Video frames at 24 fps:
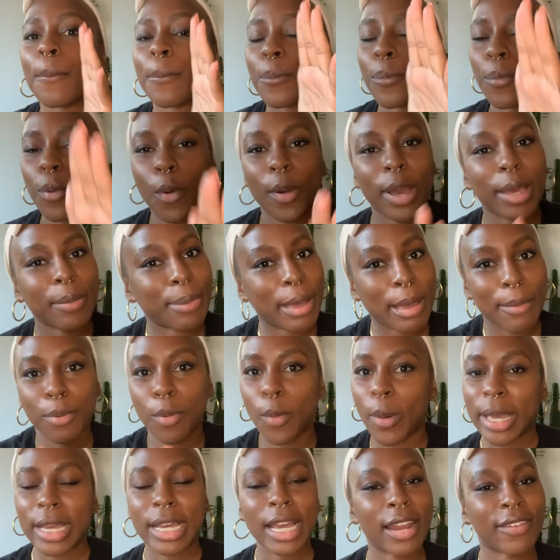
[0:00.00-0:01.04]
point by
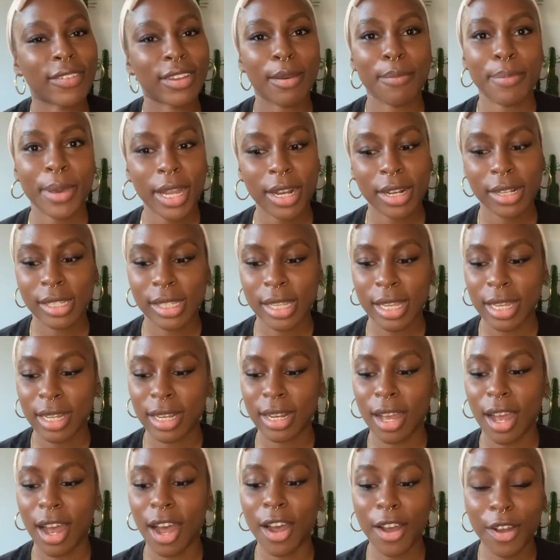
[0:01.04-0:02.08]
point kind of
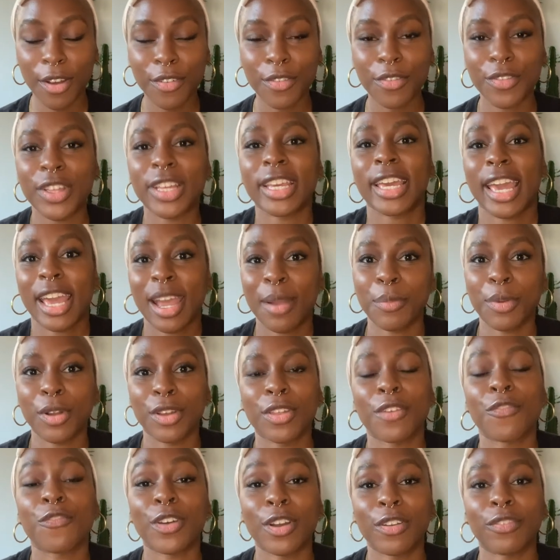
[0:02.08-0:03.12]
comparison of the camera,
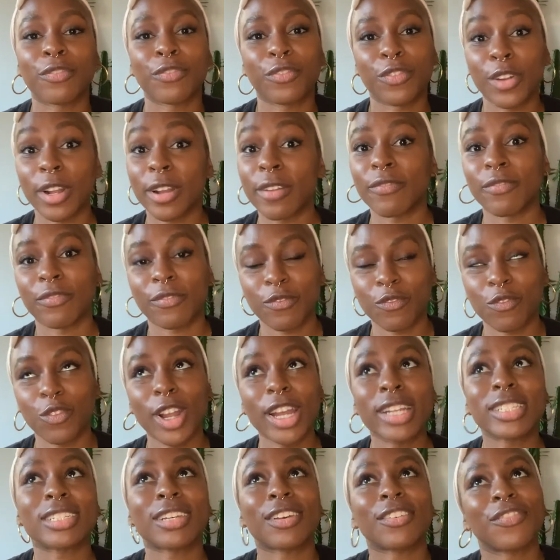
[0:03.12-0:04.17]
the front, front,
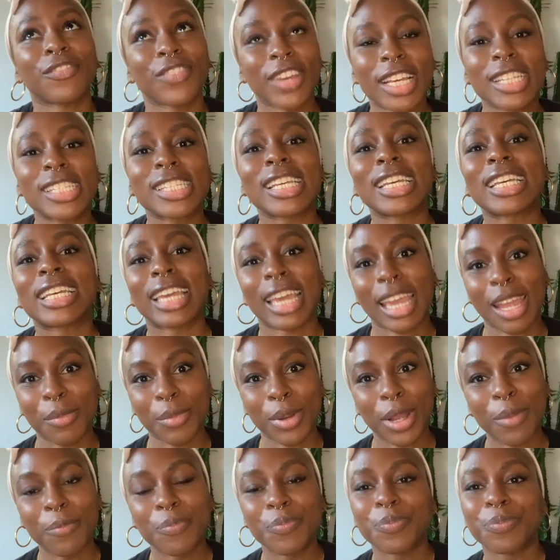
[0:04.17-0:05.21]
front facing
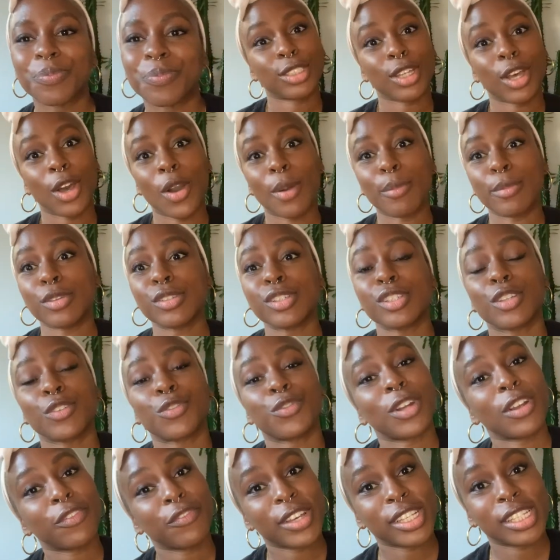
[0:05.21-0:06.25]
camera. So I'm using the
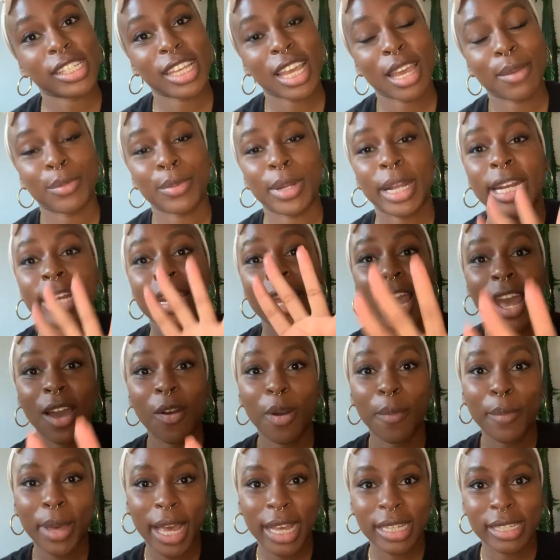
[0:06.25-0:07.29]
front facing camera right now
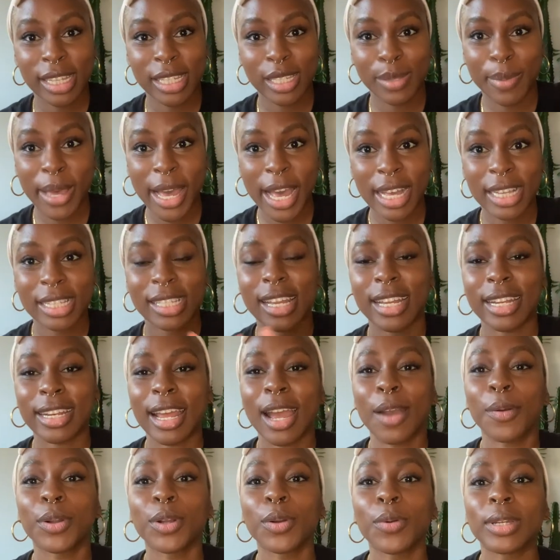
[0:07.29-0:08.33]
on my XS Max and
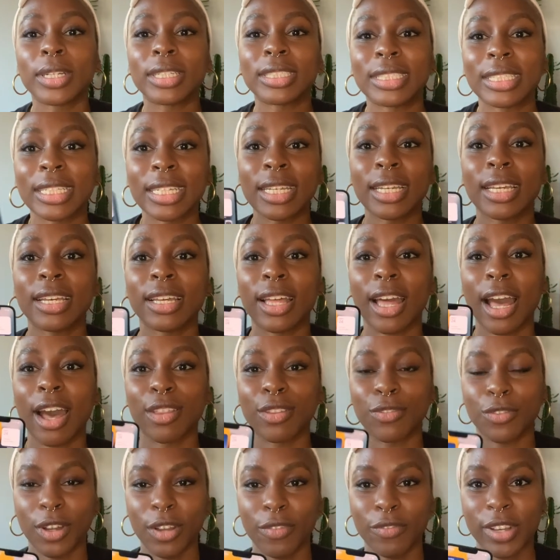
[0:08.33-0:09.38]
now we're going to see how
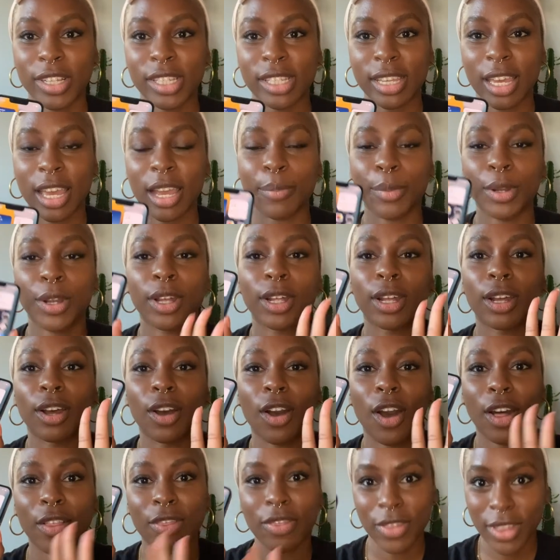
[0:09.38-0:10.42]
the front facing camera
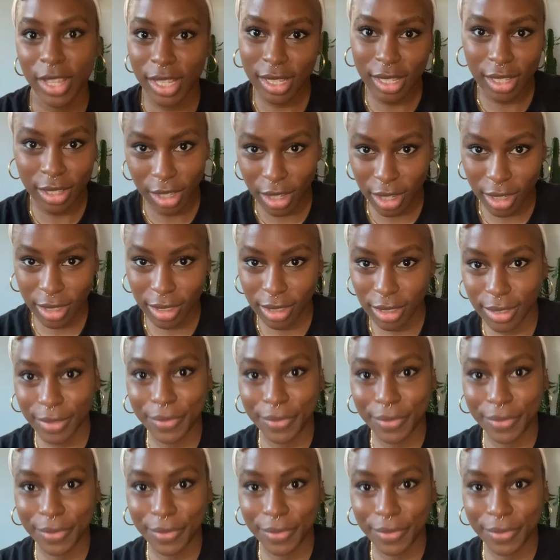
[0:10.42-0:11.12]
on this looks.